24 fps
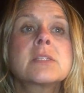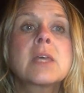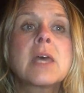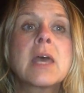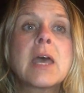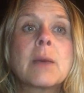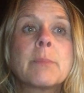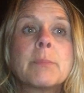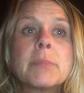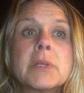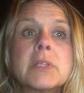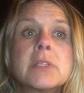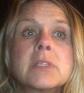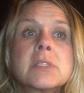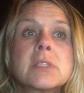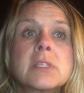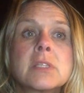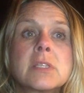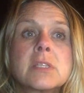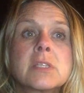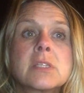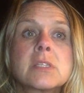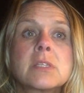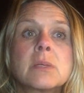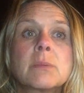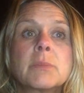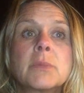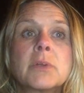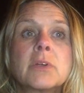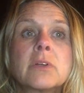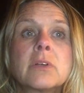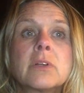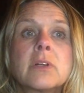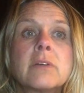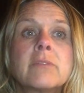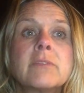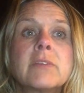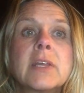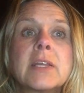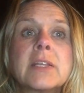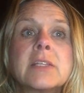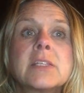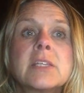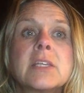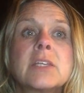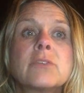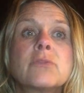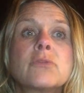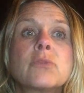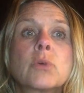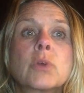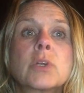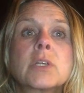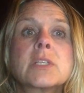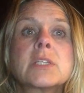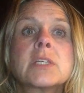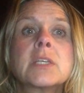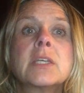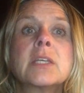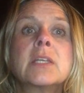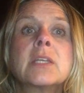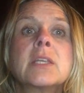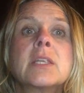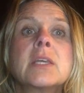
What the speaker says: happens in the summer of 1914.